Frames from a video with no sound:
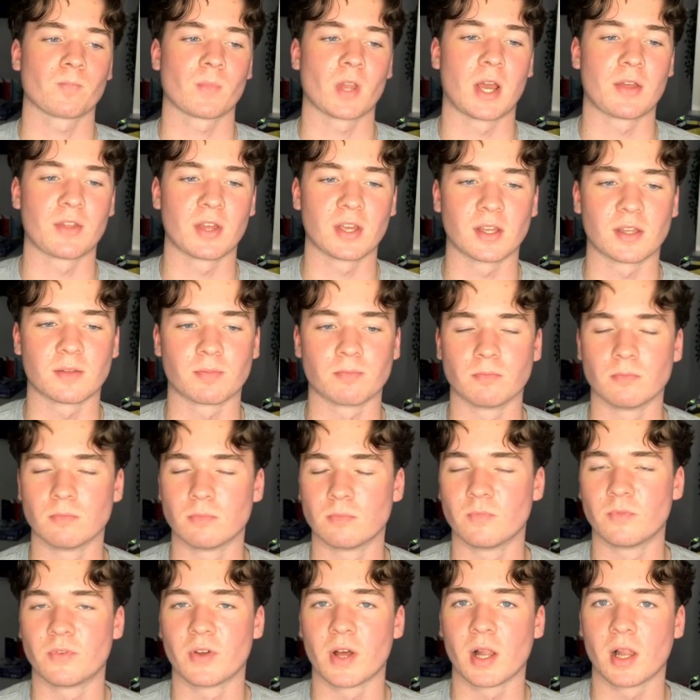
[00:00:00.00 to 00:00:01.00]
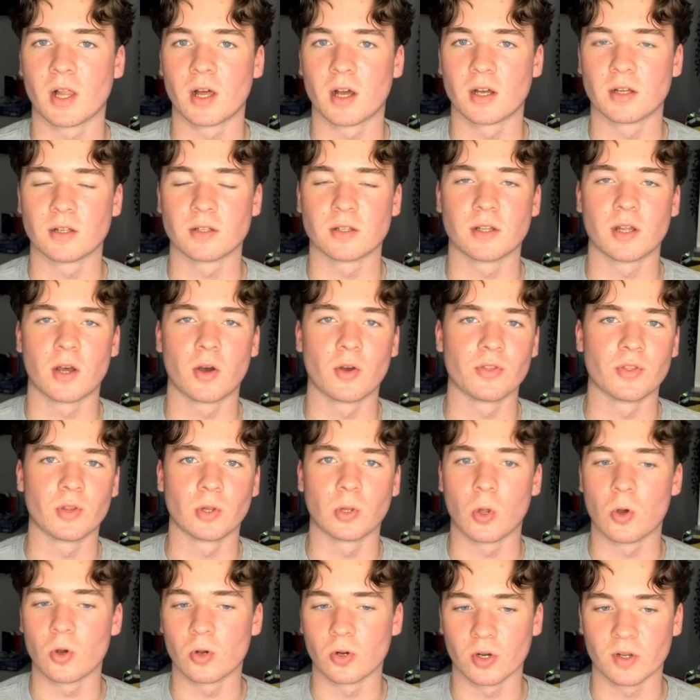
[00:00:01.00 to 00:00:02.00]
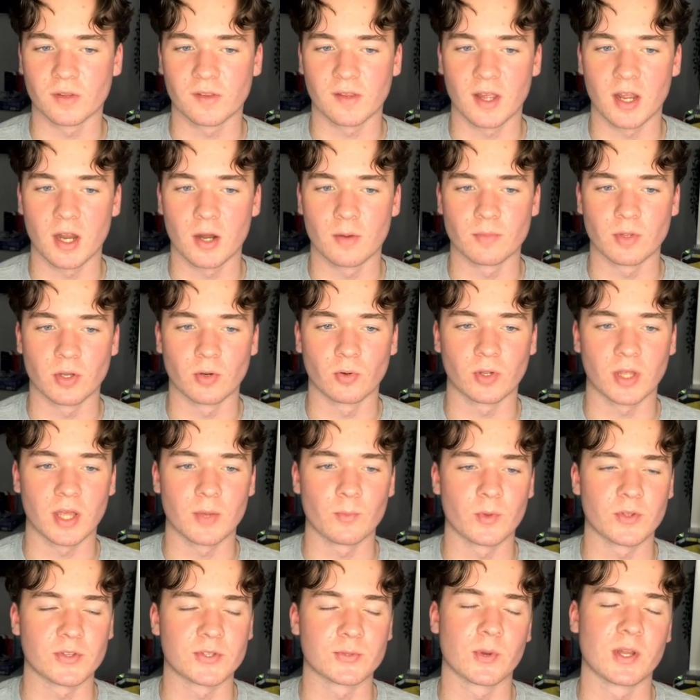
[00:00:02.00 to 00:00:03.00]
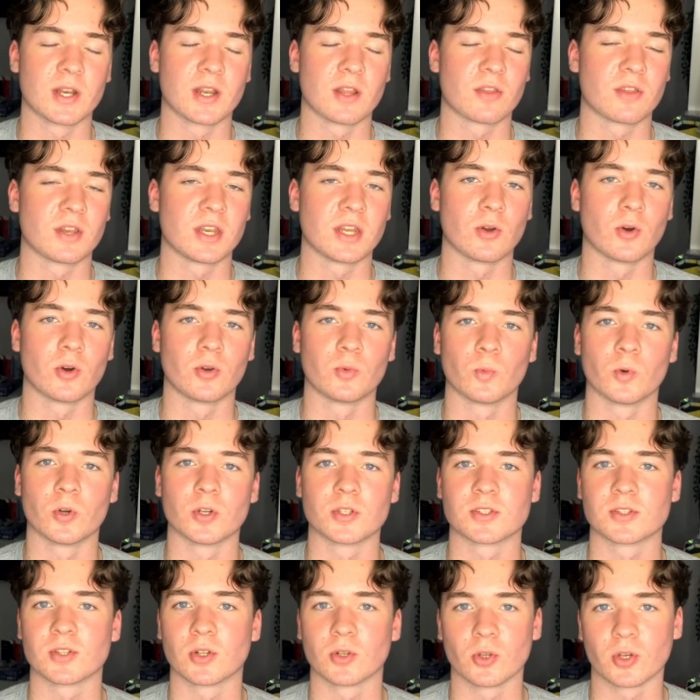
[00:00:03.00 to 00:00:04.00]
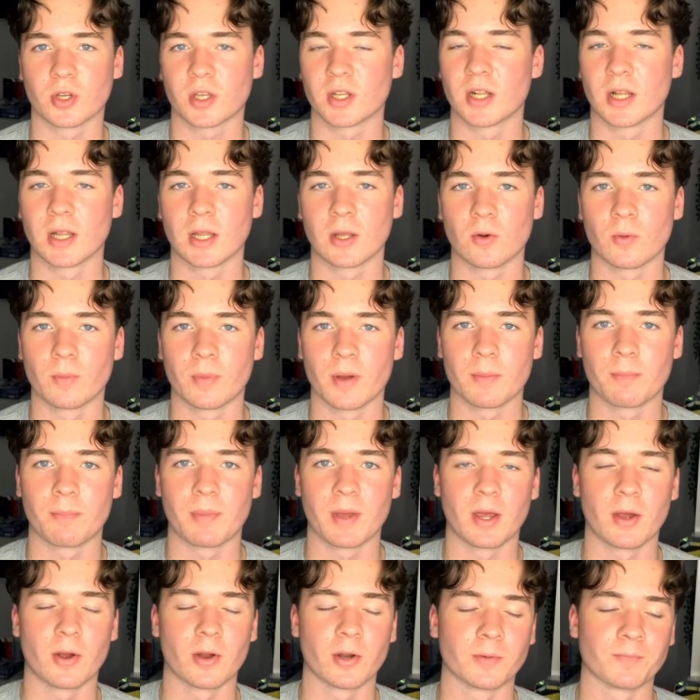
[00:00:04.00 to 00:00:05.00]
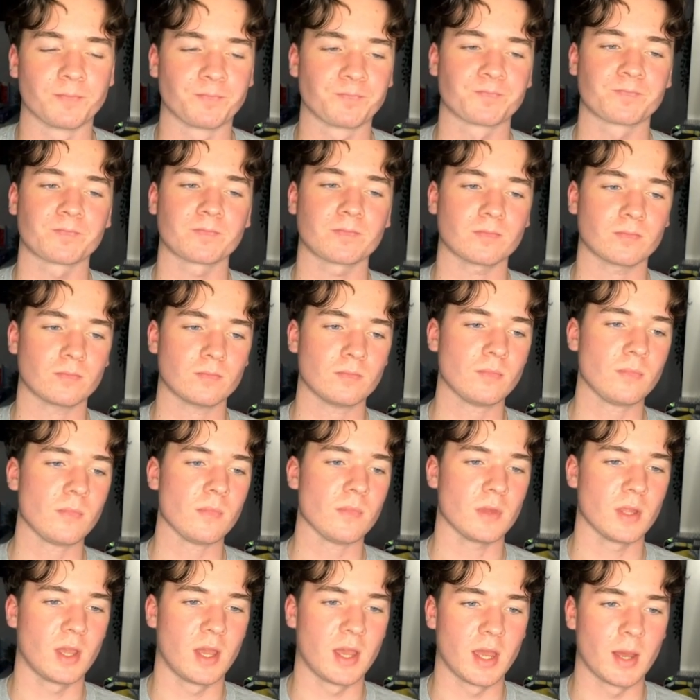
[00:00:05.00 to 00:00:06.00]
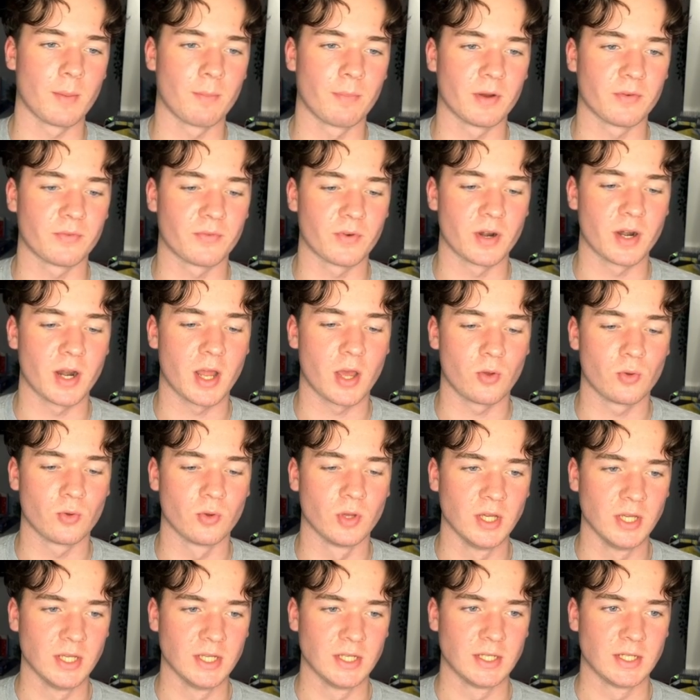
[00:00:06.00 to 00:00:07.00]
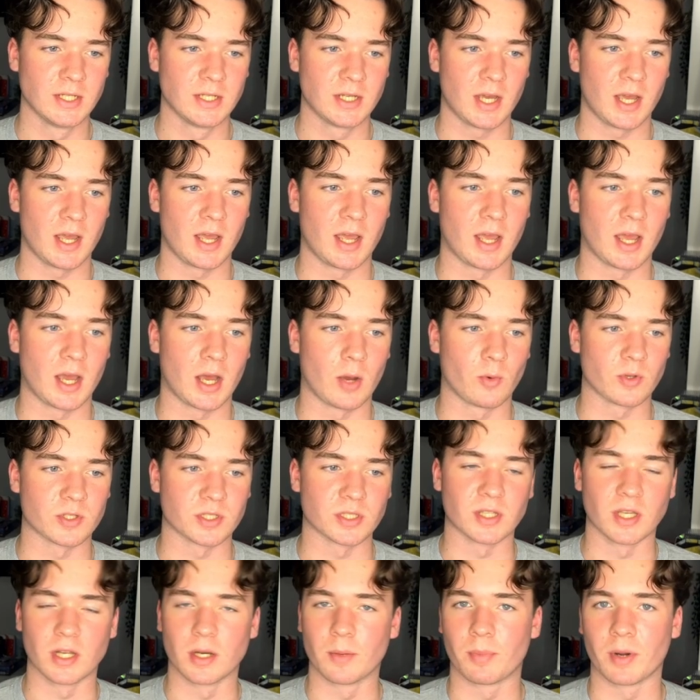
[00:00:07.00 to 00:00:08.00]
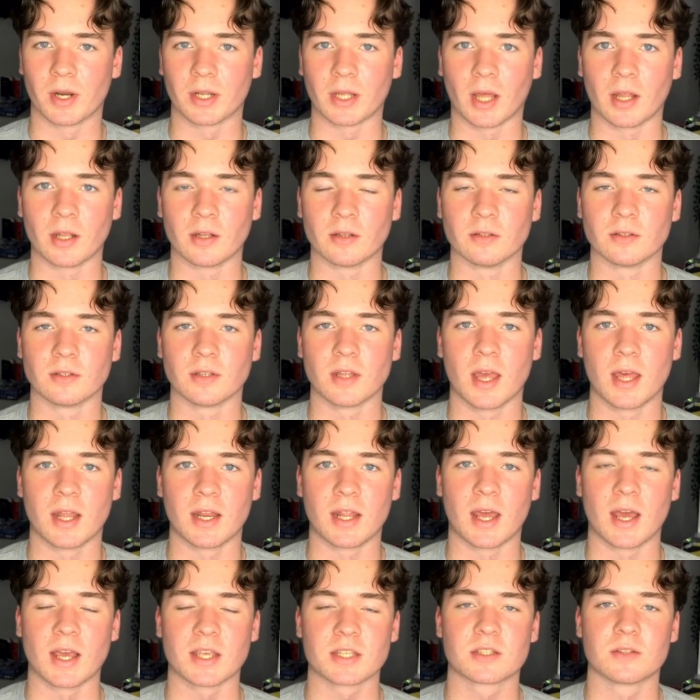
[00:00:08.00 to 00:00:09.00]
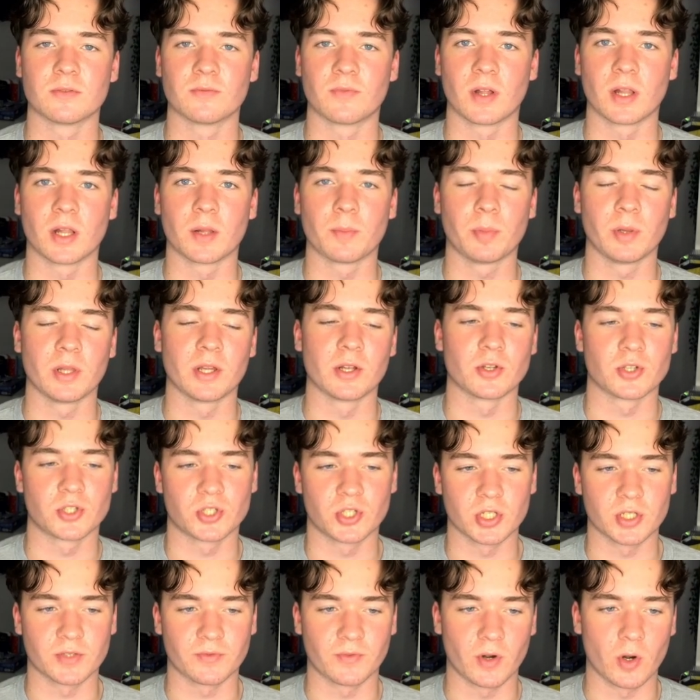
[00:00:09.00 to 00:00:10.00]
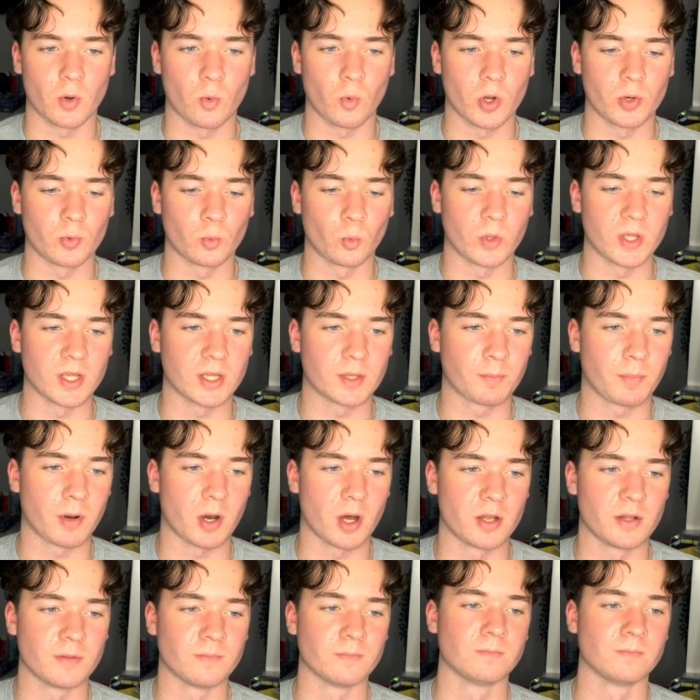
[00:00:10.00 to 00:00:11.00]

I think Villa on the longer term, Game Week 23 onwards, they're looking a little bit better, but for now, I wasn't going to bring in any Aston Villa players just for a 1 week punt.